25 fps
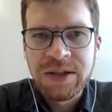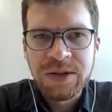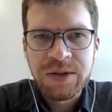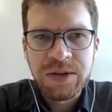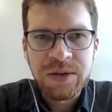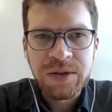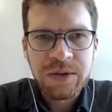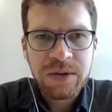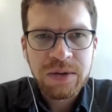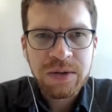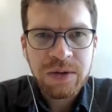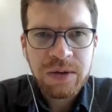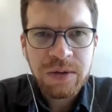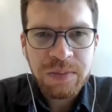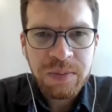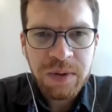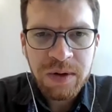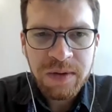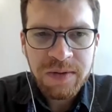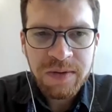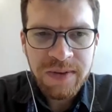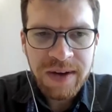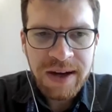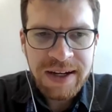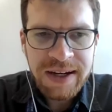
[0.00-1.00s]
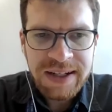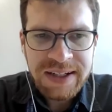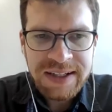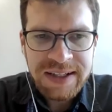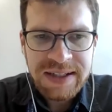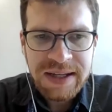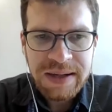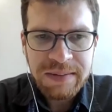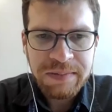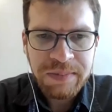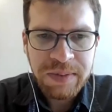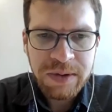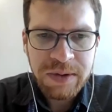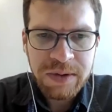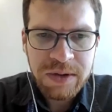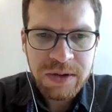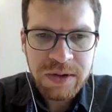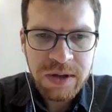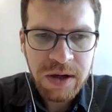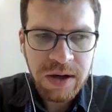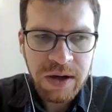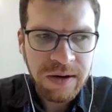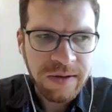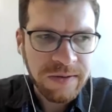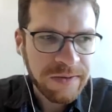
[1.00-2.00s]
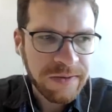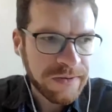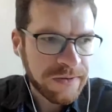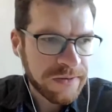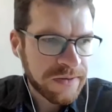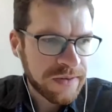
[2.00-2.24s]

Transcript: to provide examples of